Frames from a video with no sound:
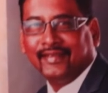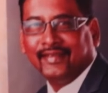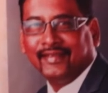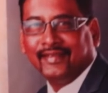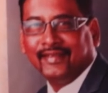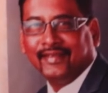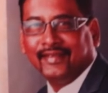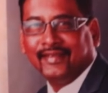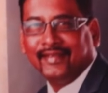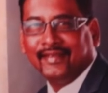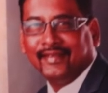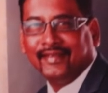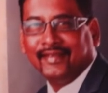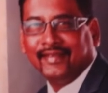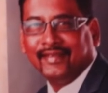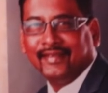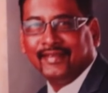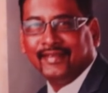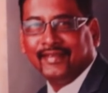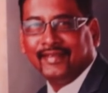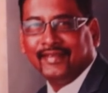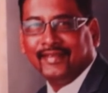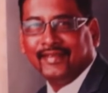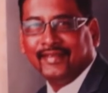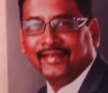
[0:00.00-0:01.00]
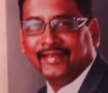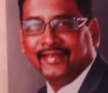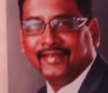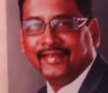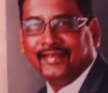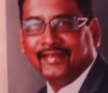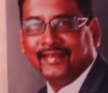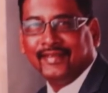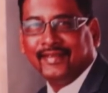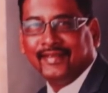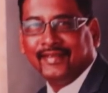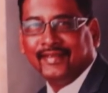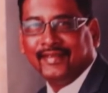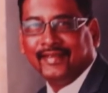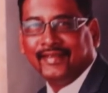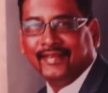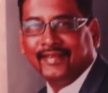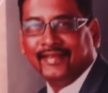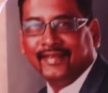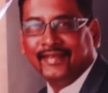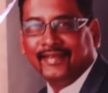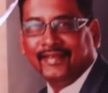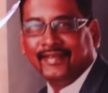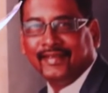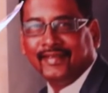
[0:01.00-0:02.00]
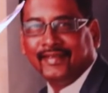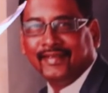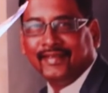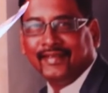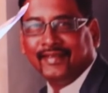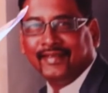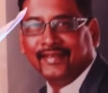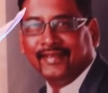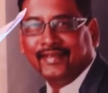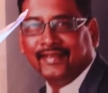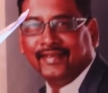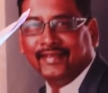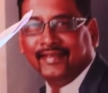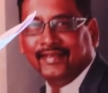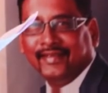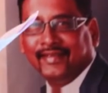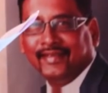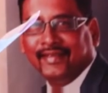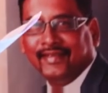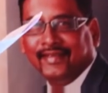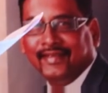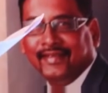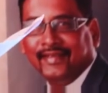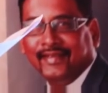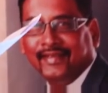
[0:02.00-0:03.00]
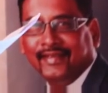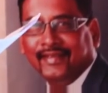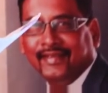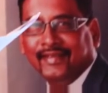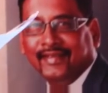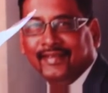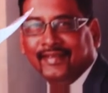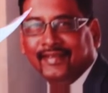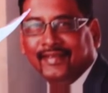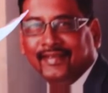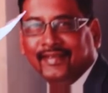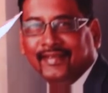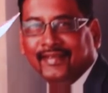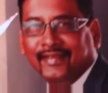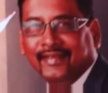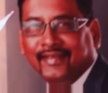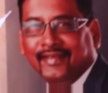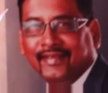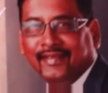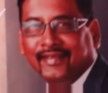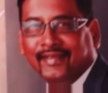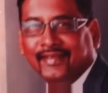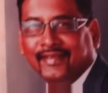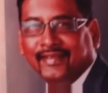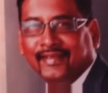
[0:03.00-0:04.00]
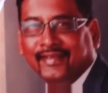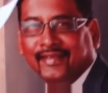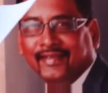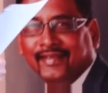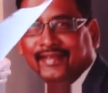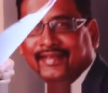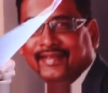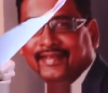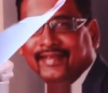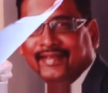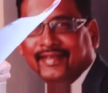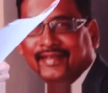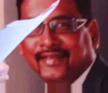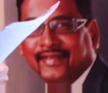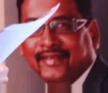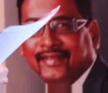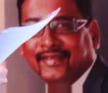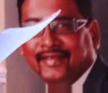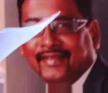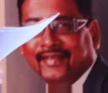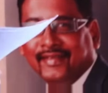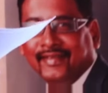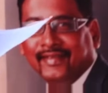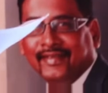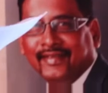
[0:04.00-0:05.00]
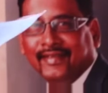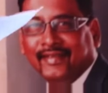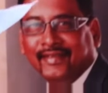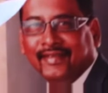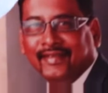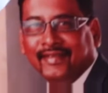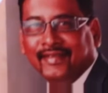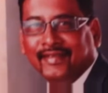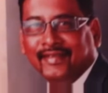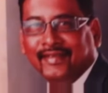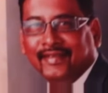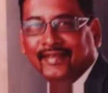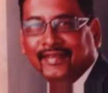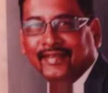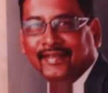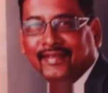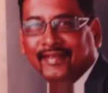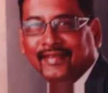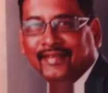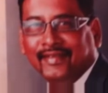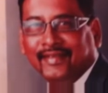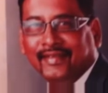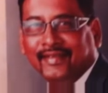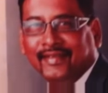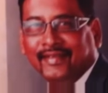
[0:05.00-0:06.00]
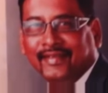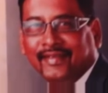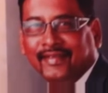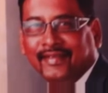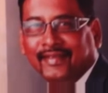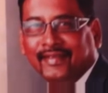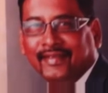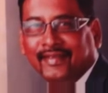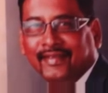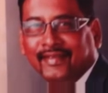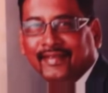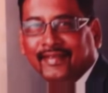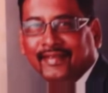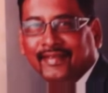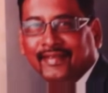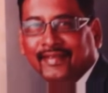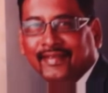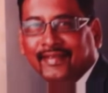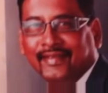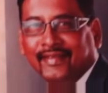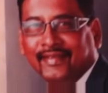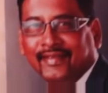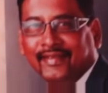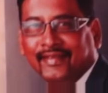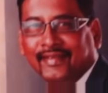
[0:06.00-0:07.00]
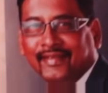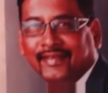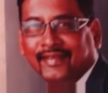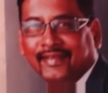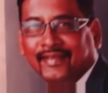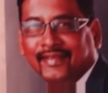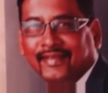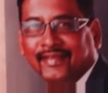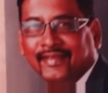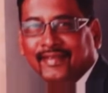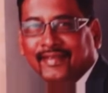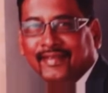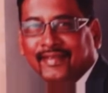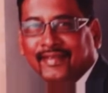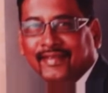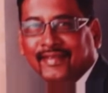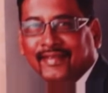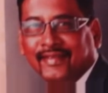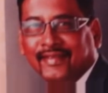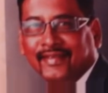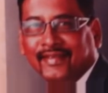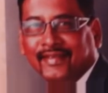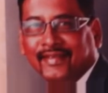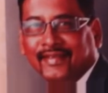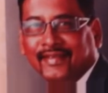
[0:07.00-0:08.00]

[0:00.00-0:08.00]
The person shown says nothing.